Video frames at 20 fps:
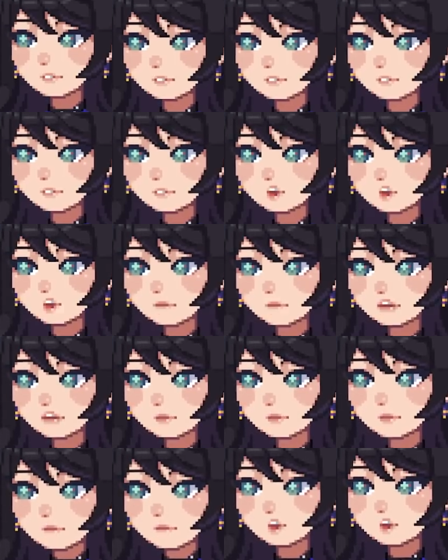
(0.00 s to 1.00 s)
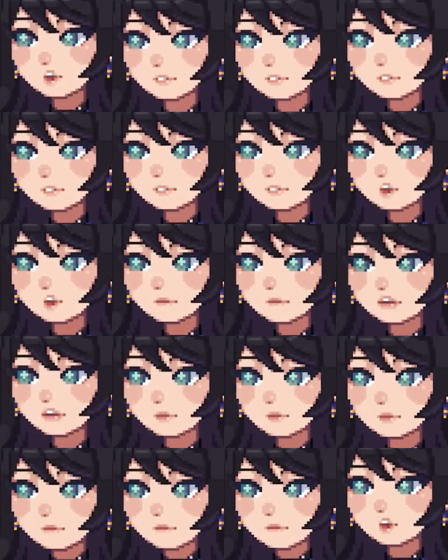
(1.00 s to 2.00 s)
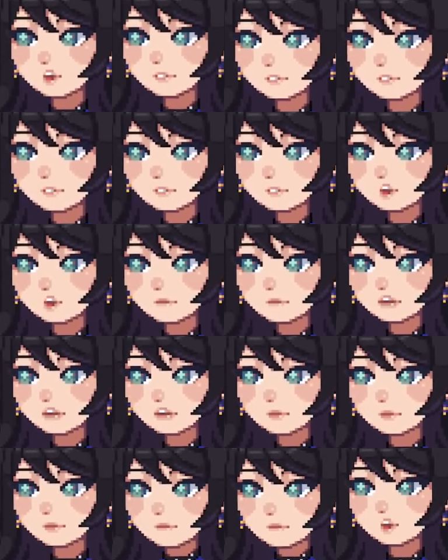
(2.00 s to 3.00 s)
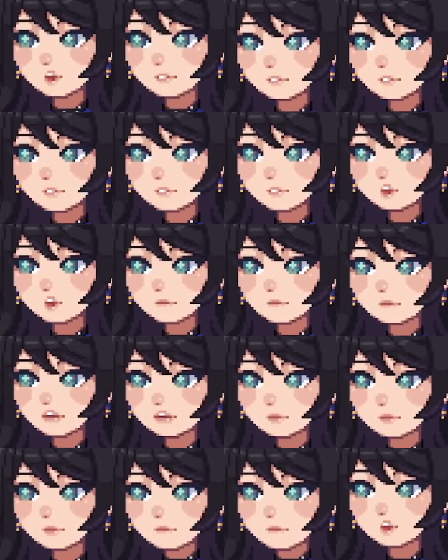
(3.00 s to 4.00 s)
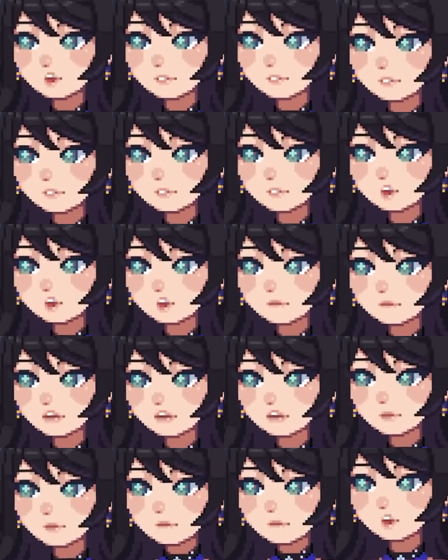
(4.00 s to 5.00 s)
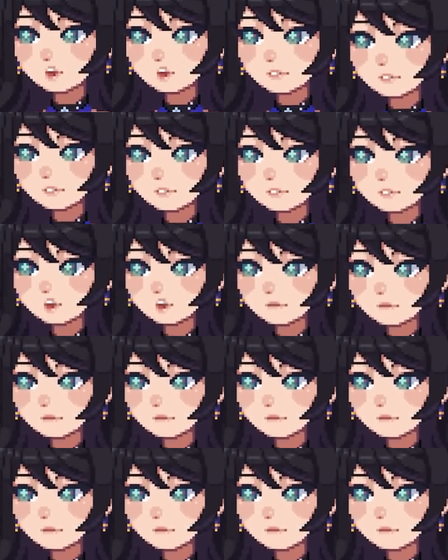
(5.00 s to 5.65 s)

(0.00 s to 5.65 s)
herself, she is also holding Fermata, which is a free-to-play light cone. I mainly want to show you guys this